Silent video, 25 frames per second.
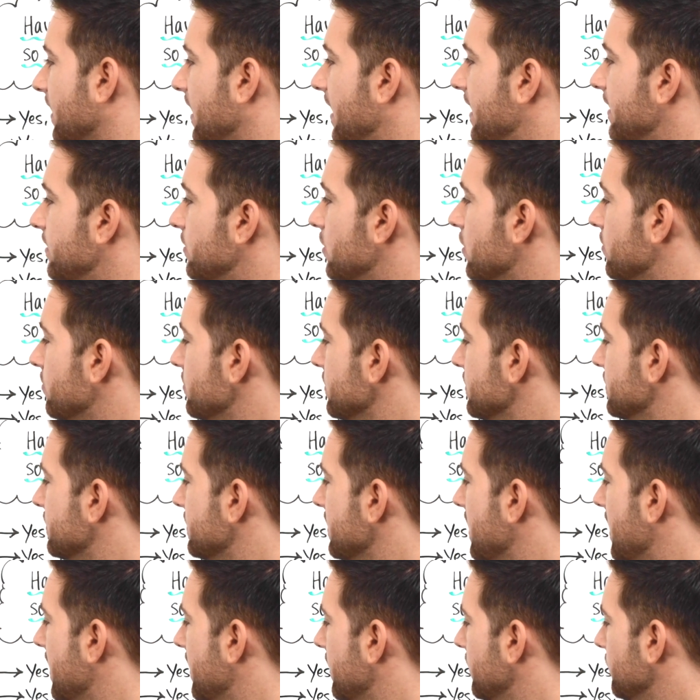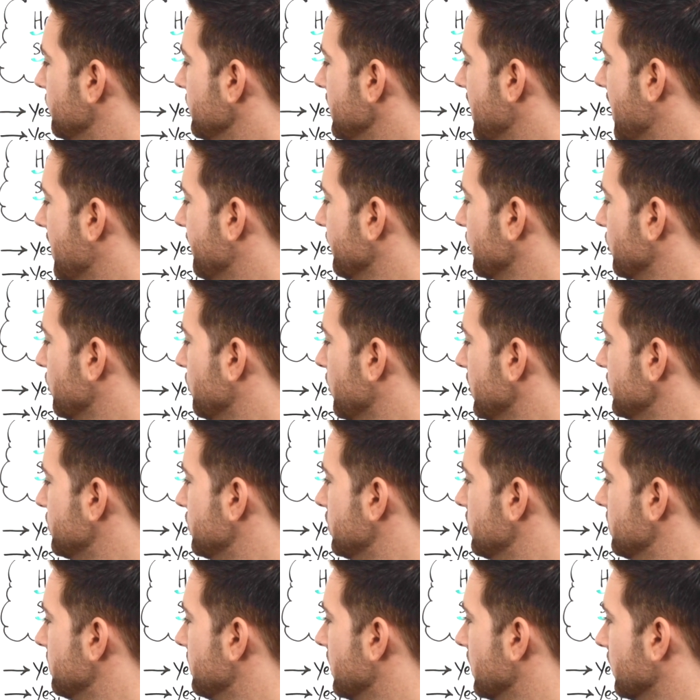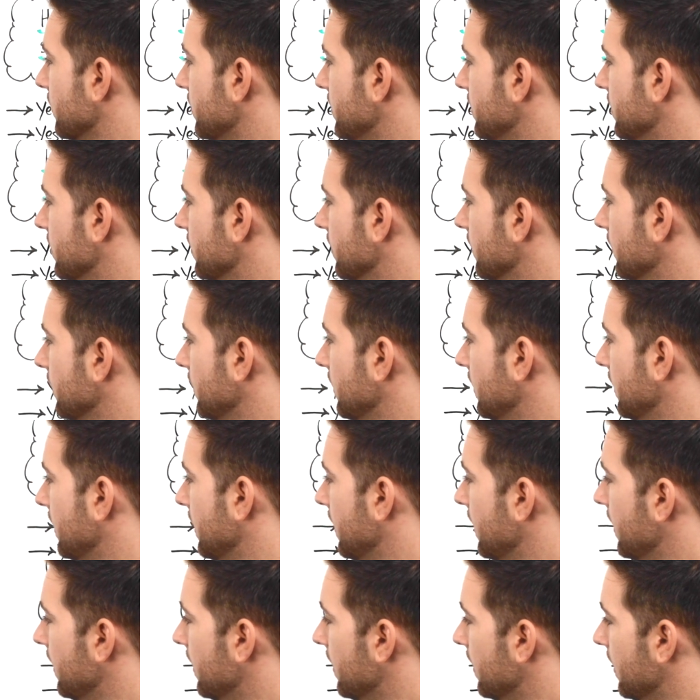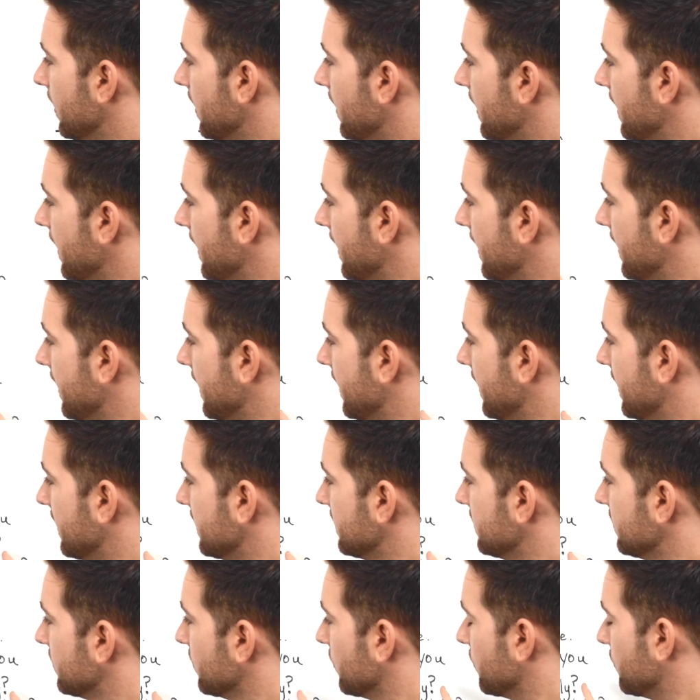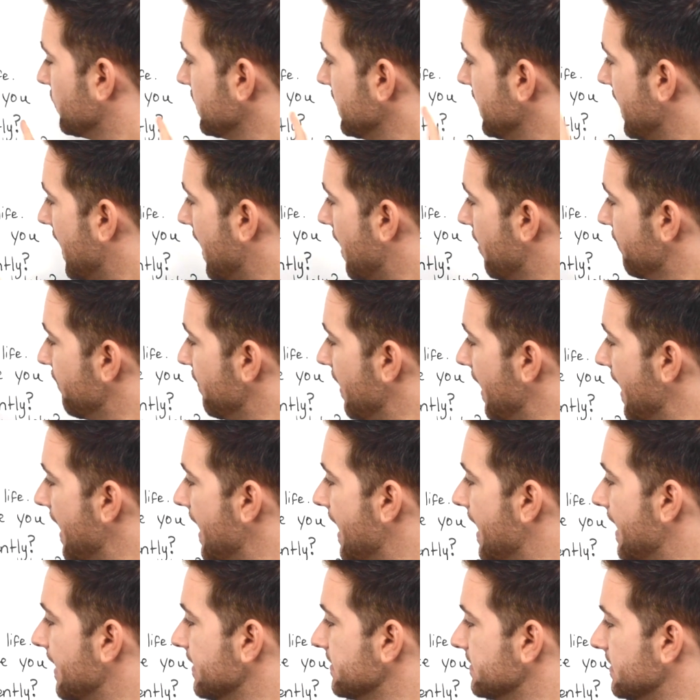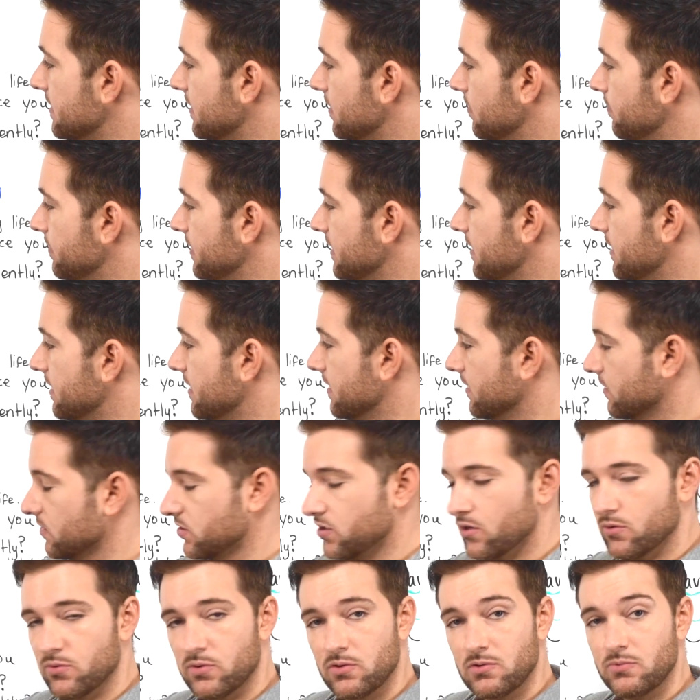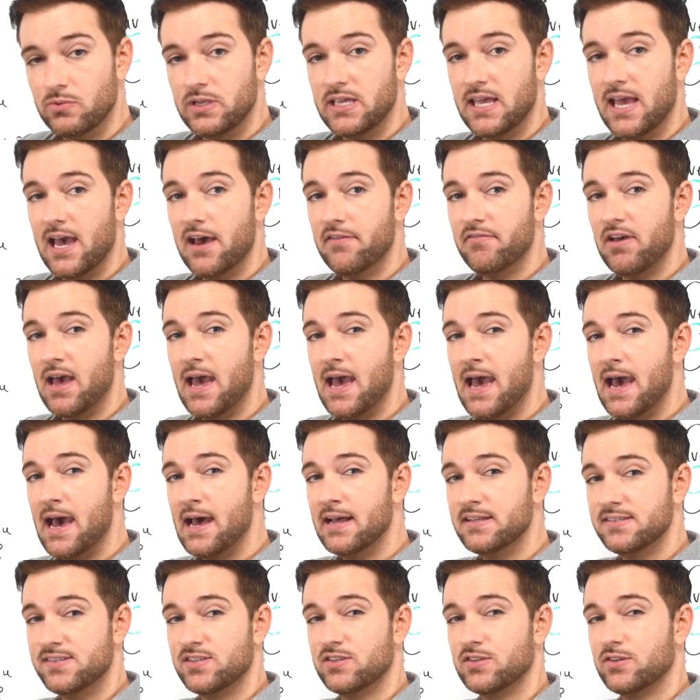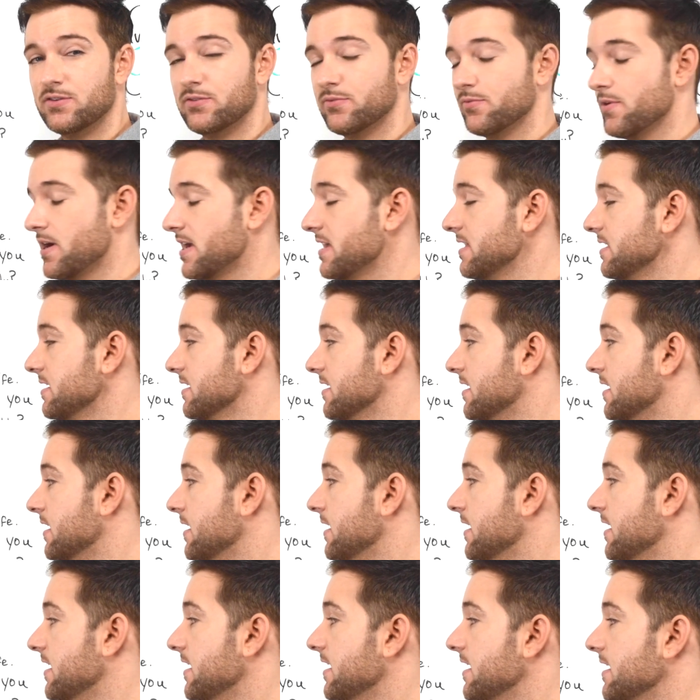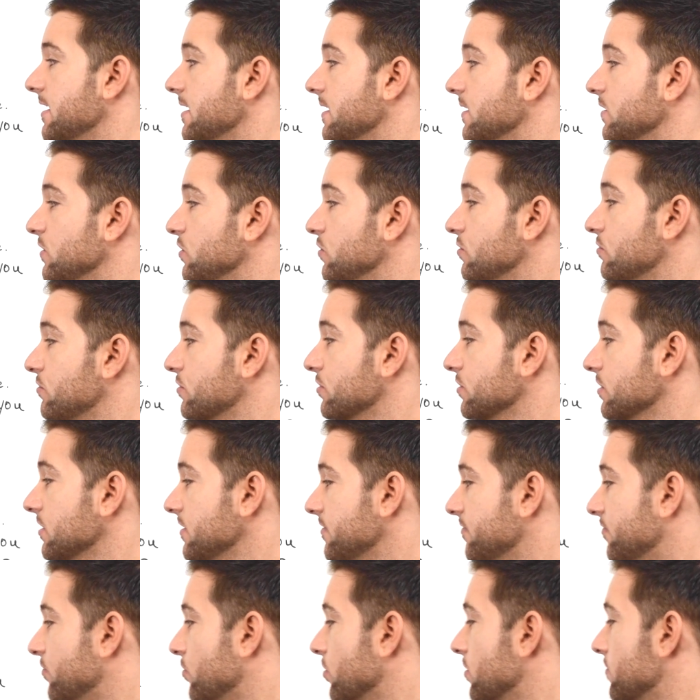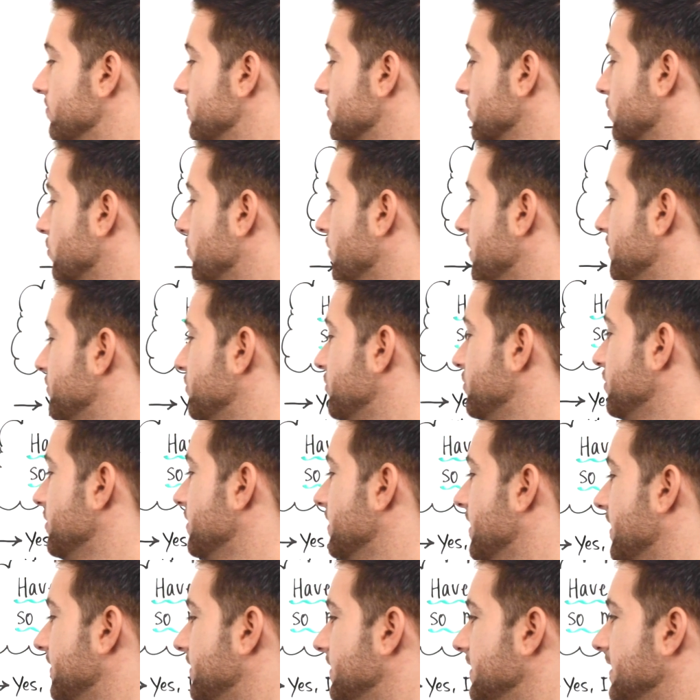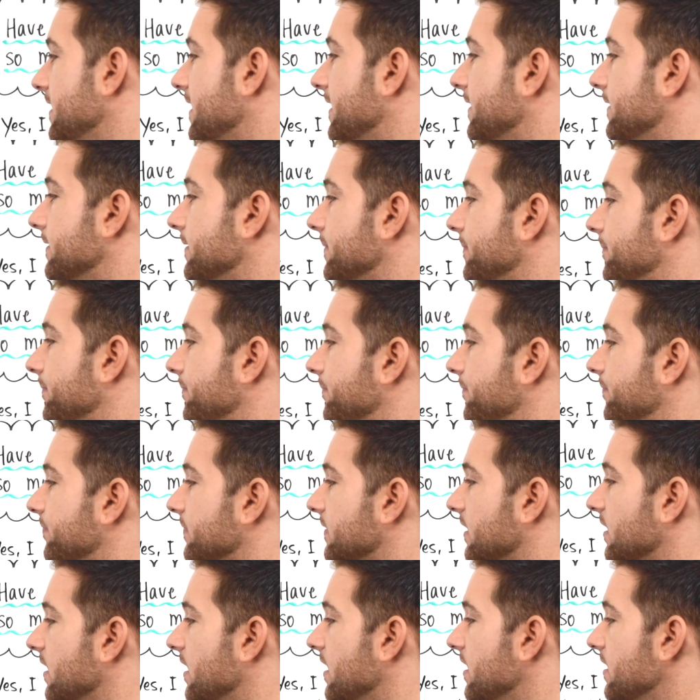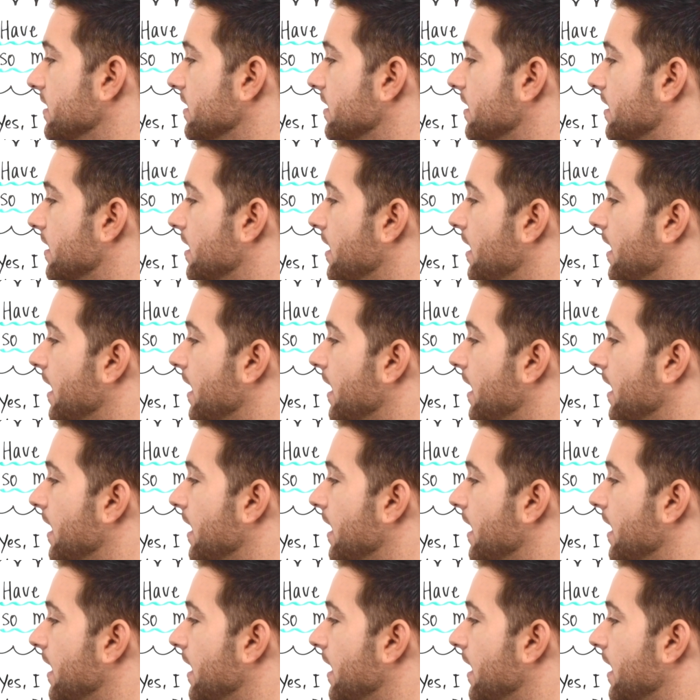And notice that we have a question mark here and we have has in the beginning. So when we have has, right, it usually forms a question at the end, okay?